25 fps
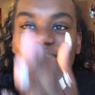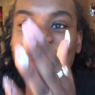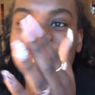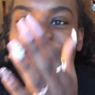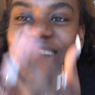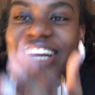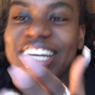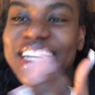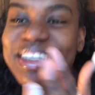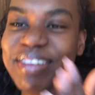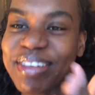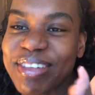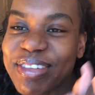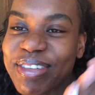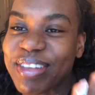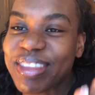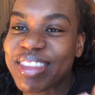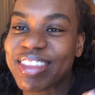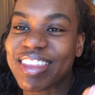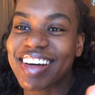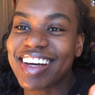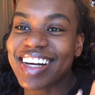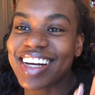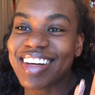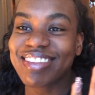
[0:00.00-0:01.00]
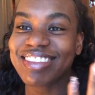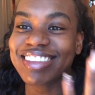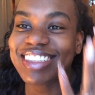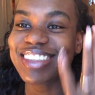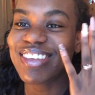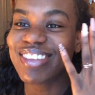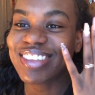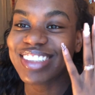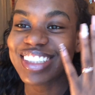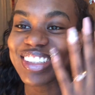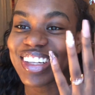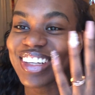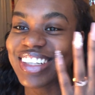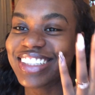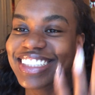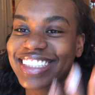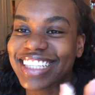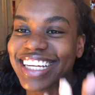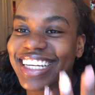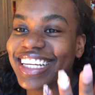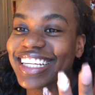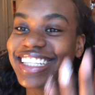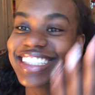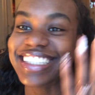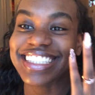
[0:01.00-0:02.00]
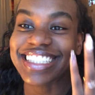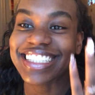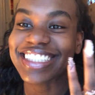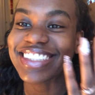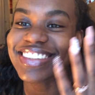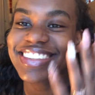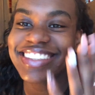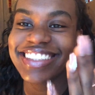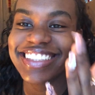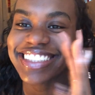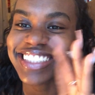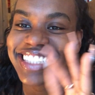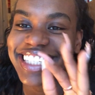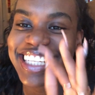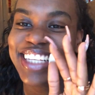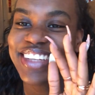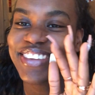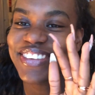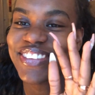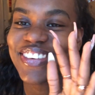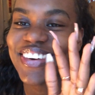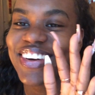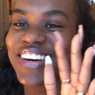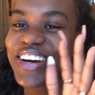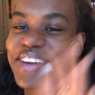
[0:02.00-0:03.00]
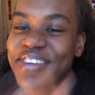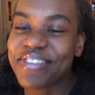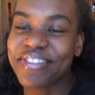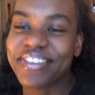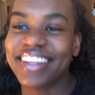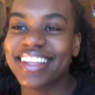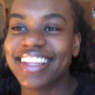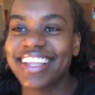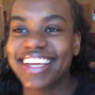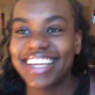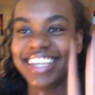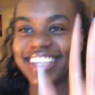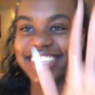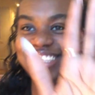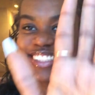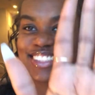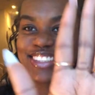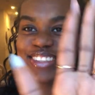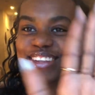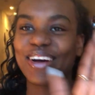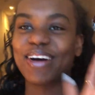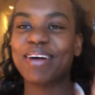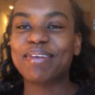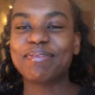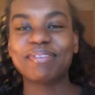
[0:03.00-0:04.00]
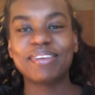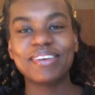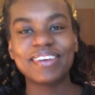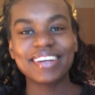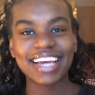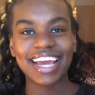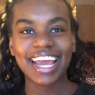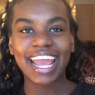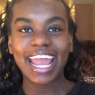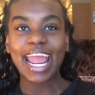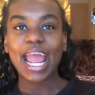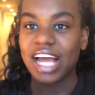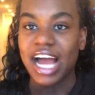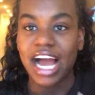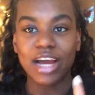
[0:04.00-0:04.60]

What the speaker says: For anyone who thought I was gonna start shedding tears, ew, what are feelings? Stop, okay?